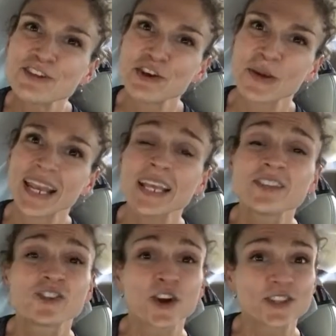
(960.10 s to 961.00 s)
Joanna,
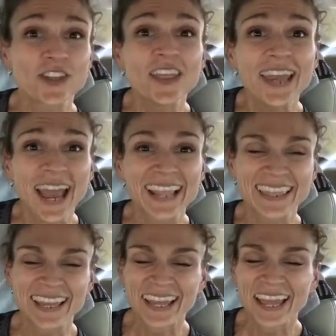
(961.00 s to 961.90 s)
it starts on the
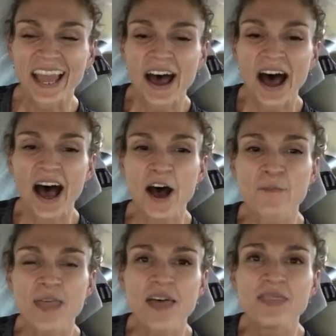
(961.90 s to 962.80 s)

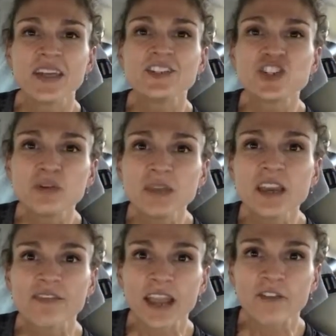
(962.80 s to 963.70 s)
9th, then do me
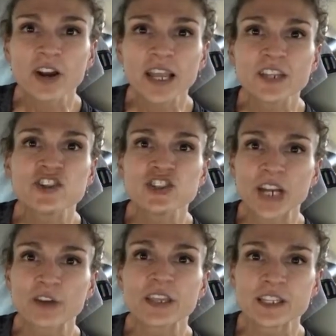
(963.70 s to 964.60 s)
a favor and
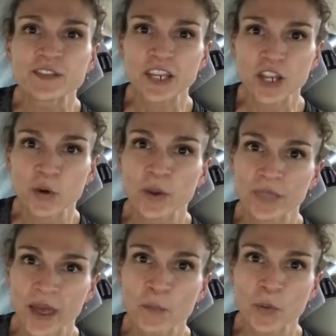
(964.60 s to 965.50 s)
share this video with
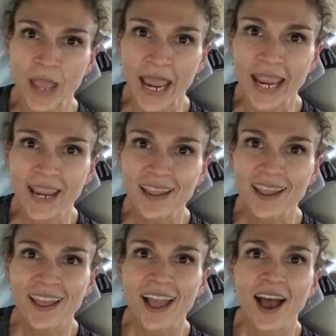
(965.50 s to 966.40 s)
them, okay?
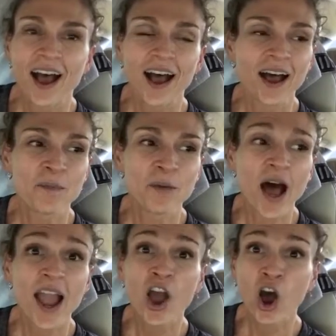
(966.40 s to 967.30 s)

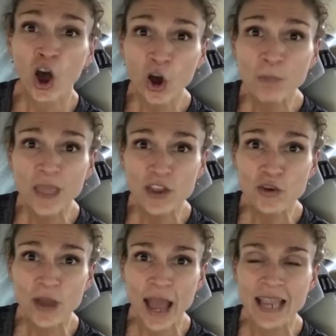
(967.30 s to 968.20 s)
I hope that
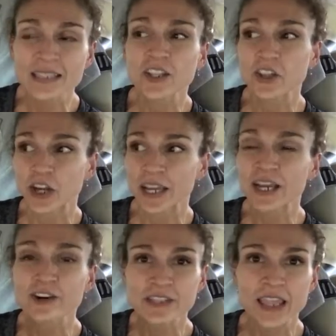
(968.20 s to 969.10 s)
you guys, look,
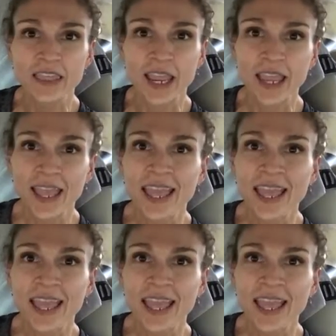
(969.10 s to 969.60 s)
here's the thing.